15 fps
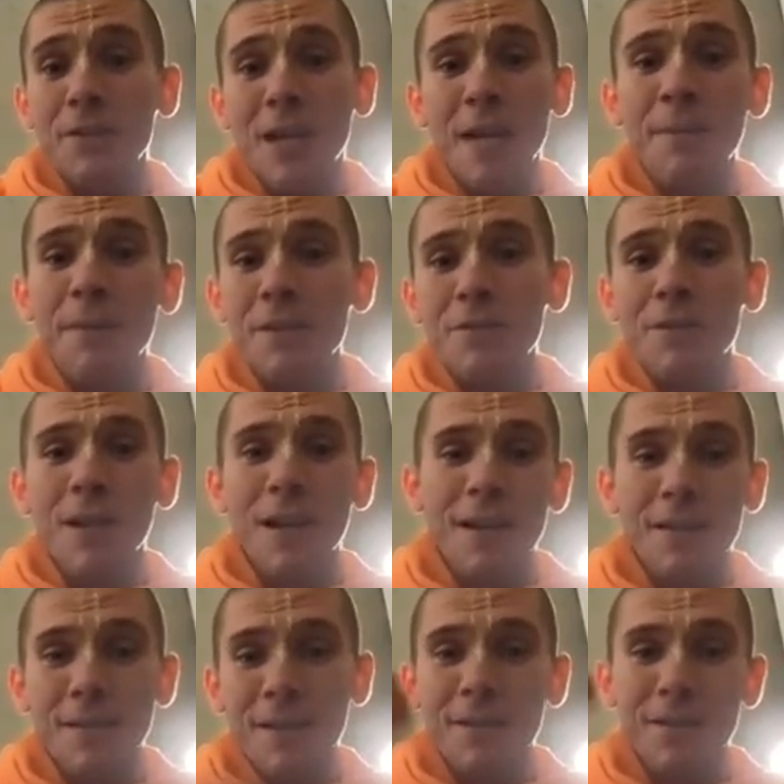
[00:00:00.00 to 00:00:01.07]
Graham
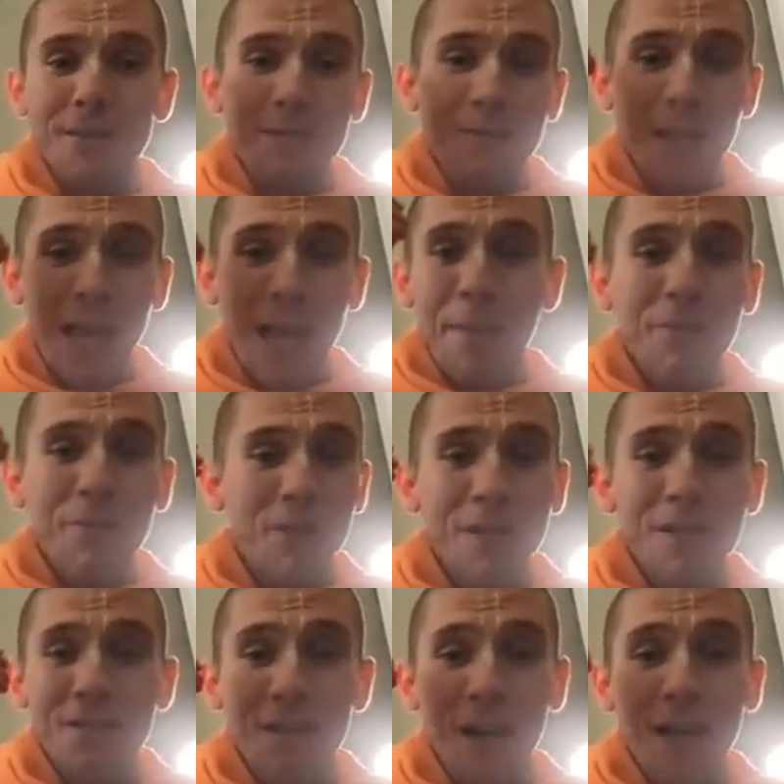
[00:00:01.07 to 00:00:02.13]
Indriyai, that this name of
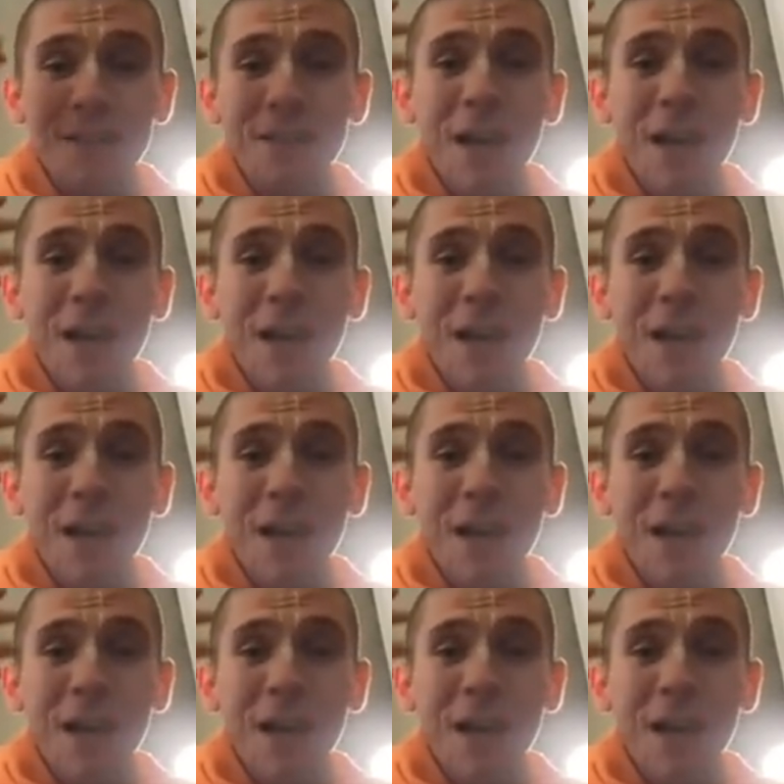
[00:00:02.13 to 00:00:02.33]
Krishna,